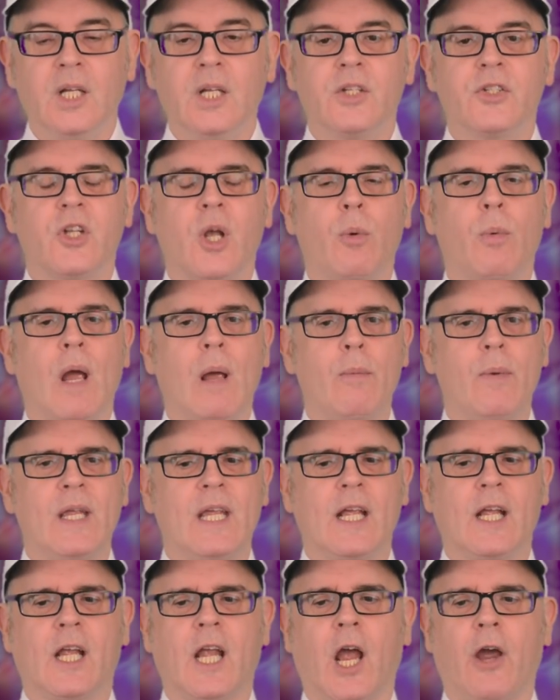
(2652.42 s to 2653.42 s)
So when we
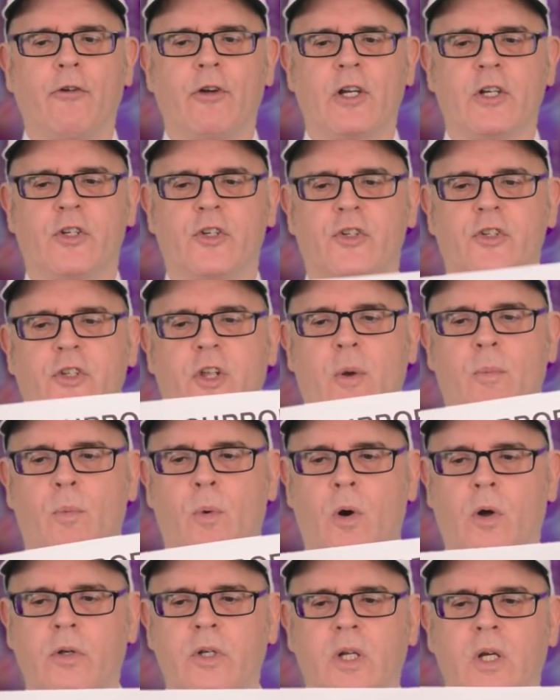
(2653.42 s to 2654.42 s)
encourage
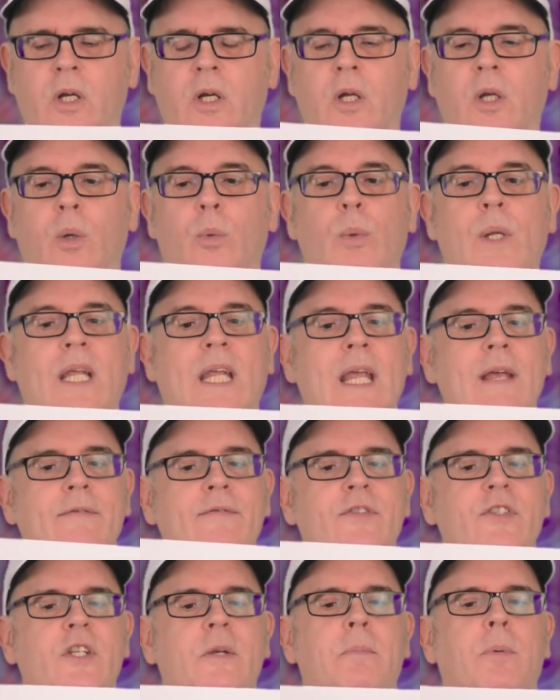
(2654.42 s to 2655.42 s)
someone, we give
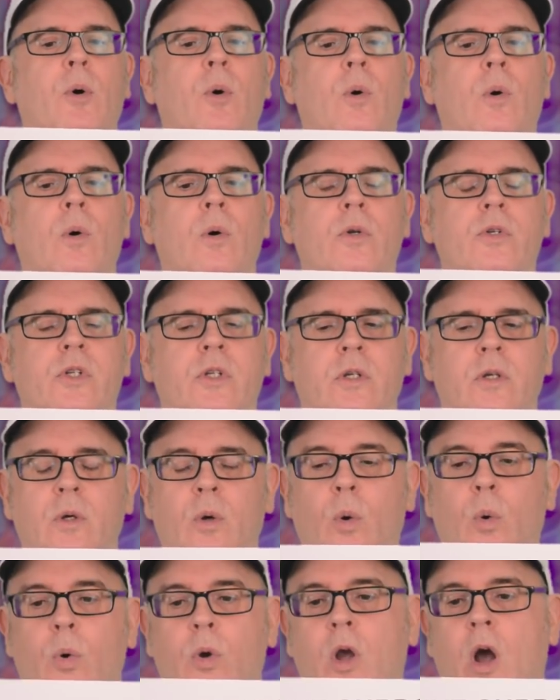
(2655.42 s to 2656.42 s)
support
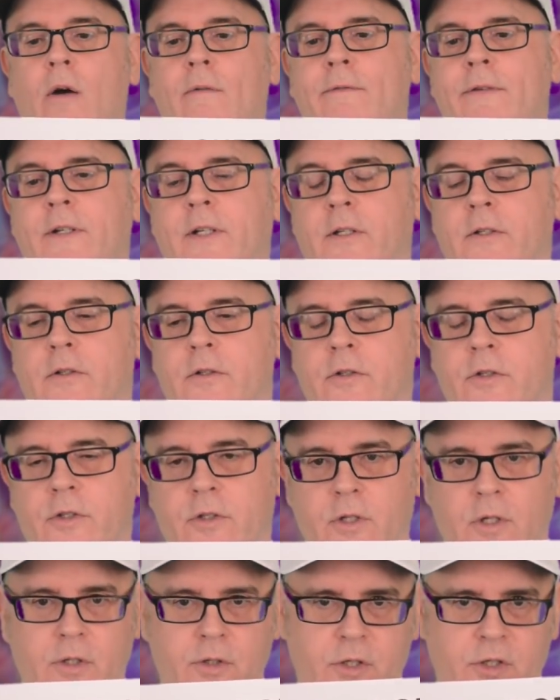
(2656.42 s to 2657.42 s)
or confidence
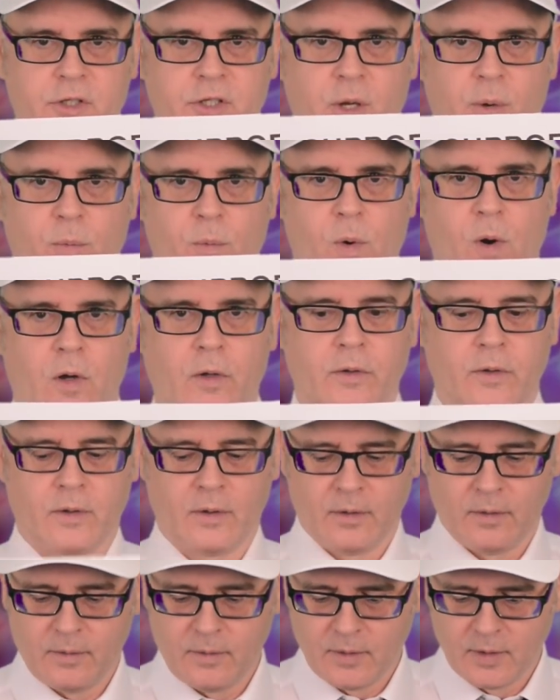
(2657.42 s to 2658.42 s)
to someone.
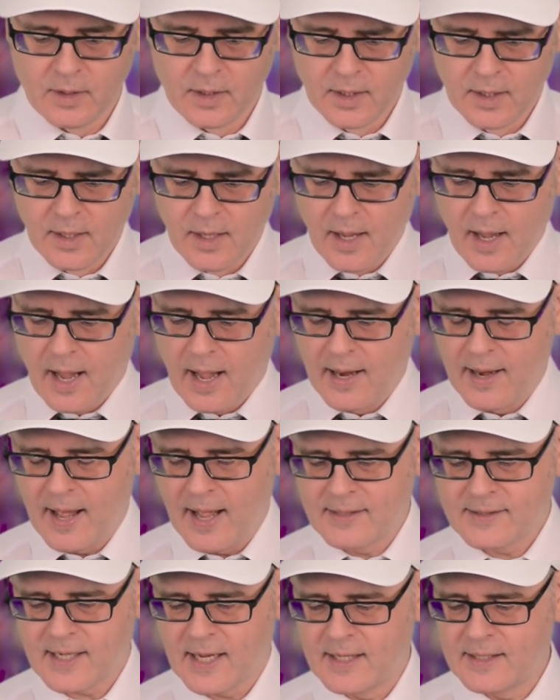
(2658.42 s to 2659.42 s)
And
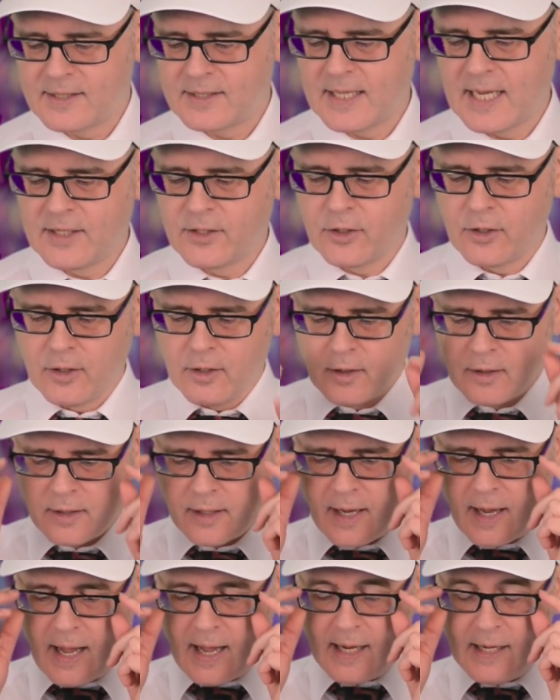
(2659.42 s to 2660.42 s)
as I said
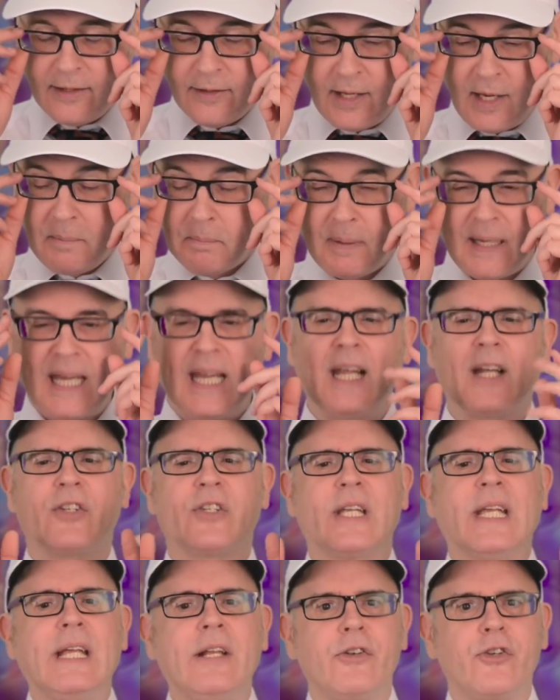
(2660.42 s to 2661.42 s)
earlier, I think being a
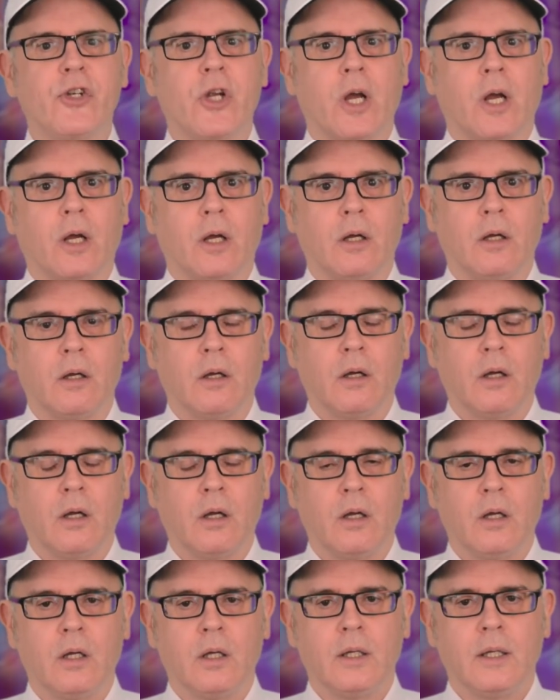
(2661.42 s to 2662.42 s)
teacher
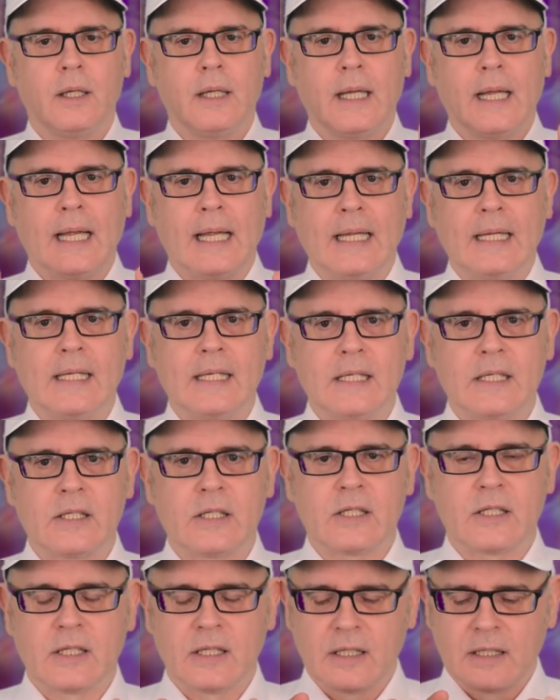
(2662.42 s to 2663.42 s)

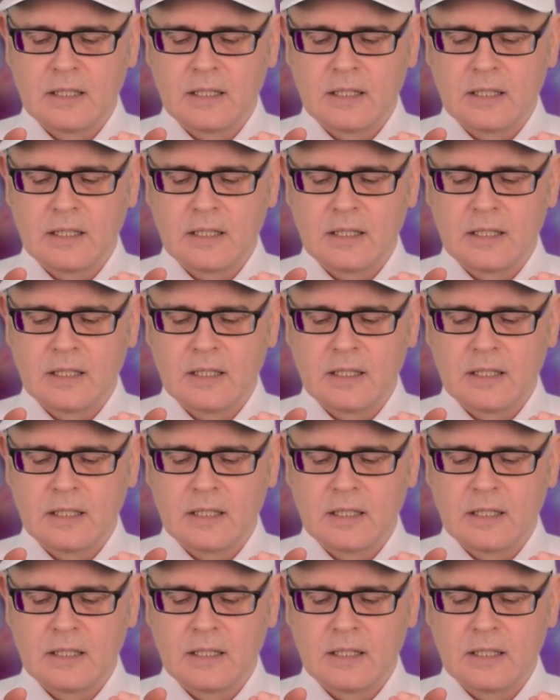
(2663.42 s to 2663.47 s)
is